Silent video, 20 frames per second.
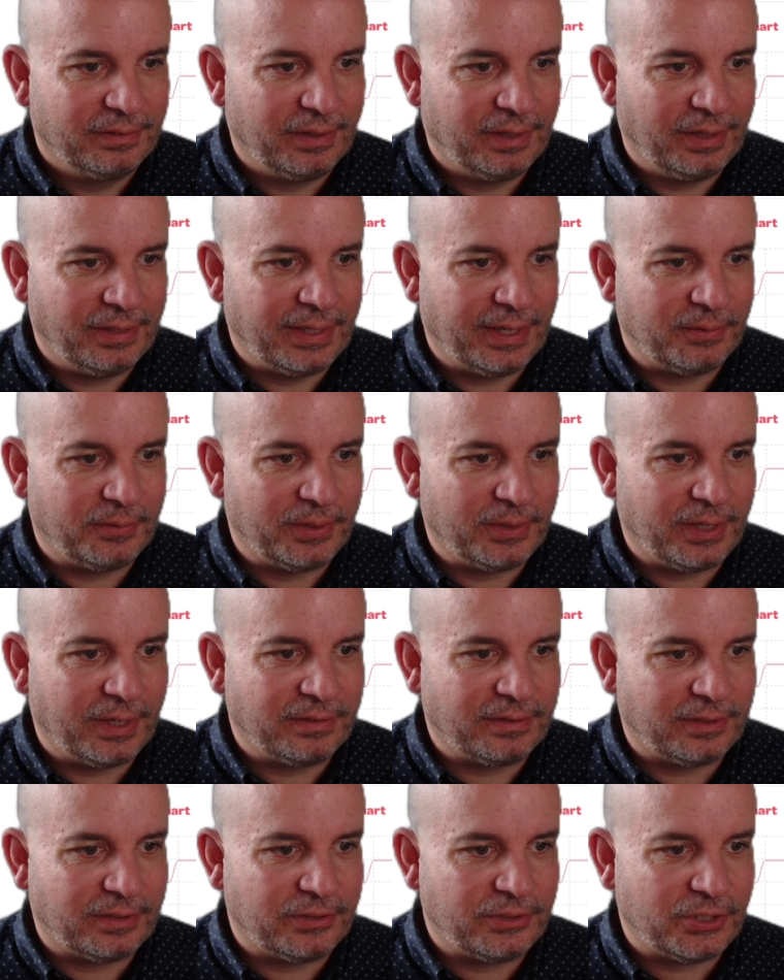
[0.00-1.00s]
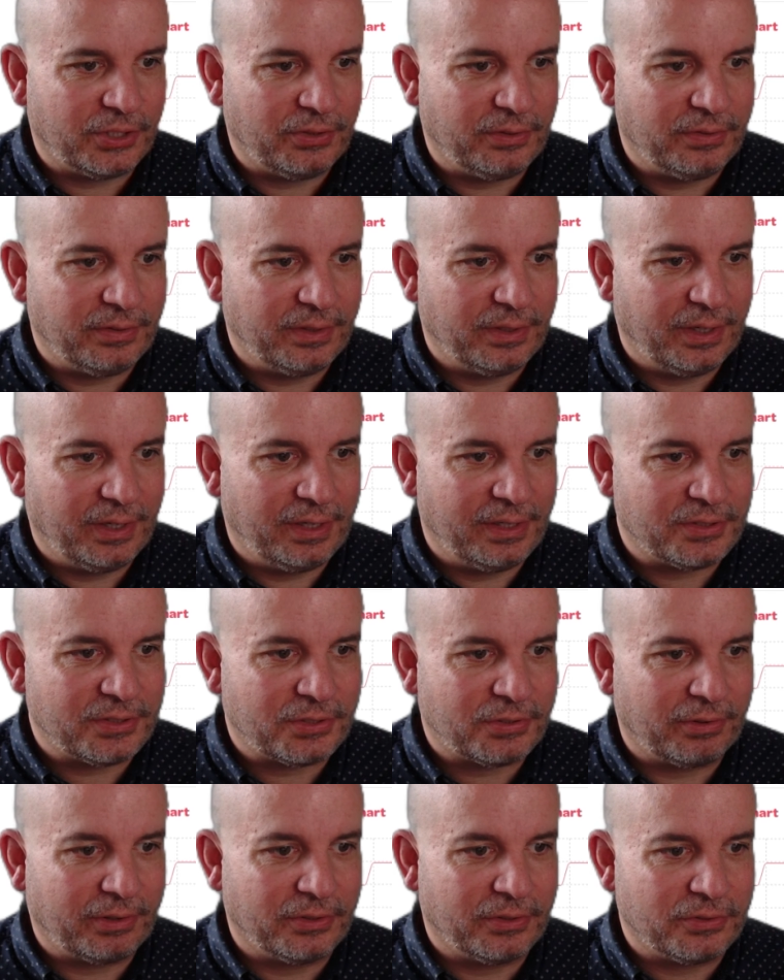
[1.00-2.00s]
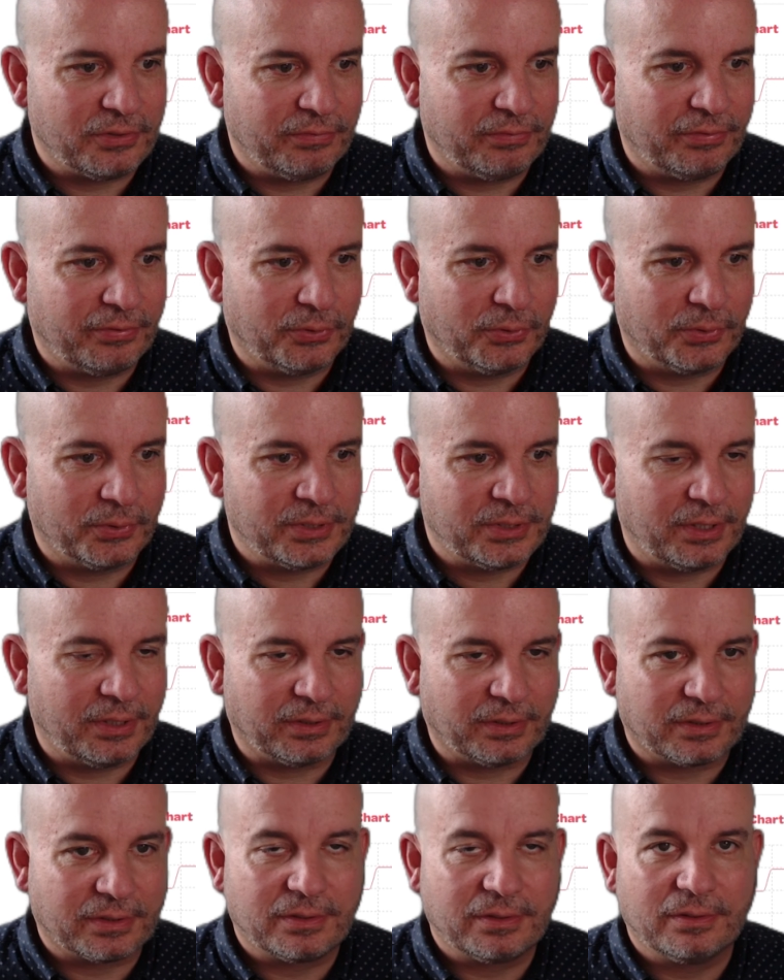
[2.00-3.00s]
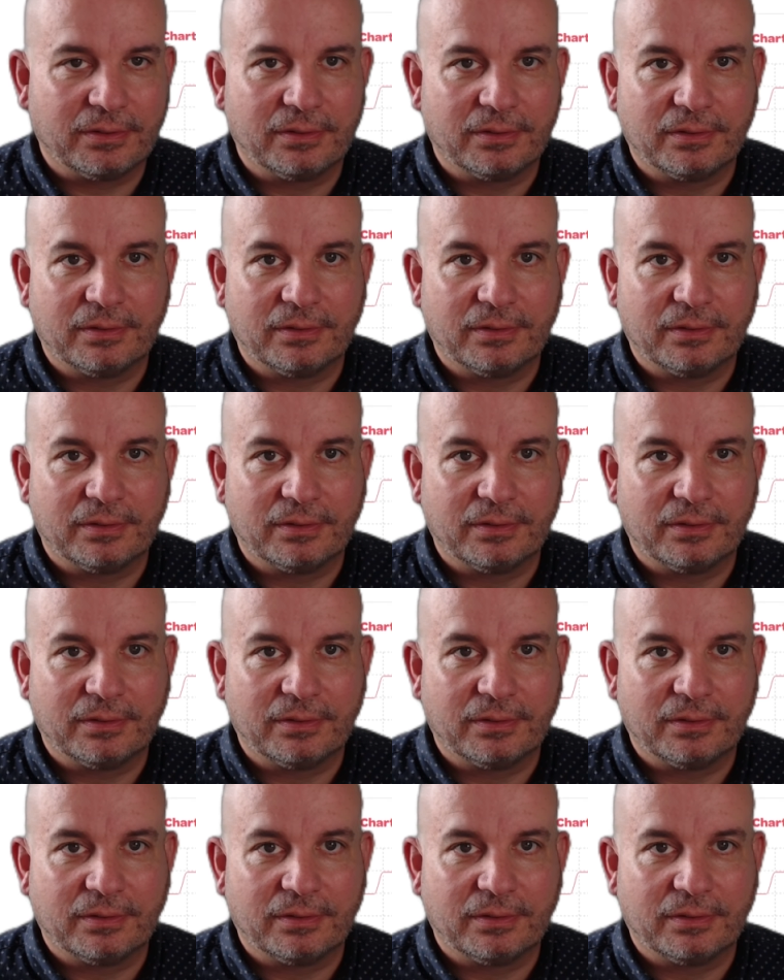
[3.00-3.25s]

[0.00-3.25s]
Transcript: and now at the end of the June it's 346